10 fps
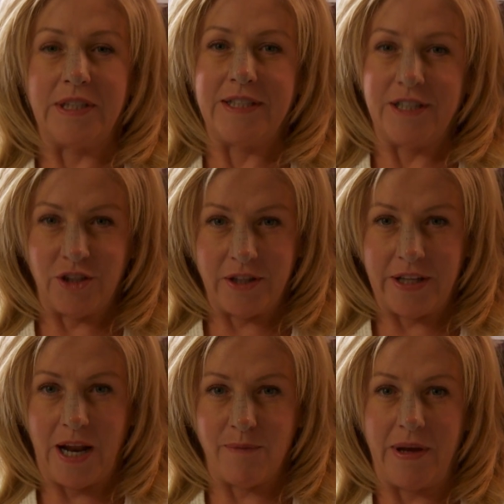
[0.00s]
the decision
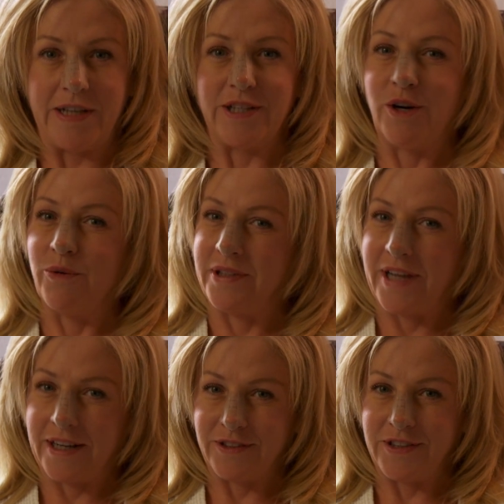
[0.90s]
that I made to go with Dr.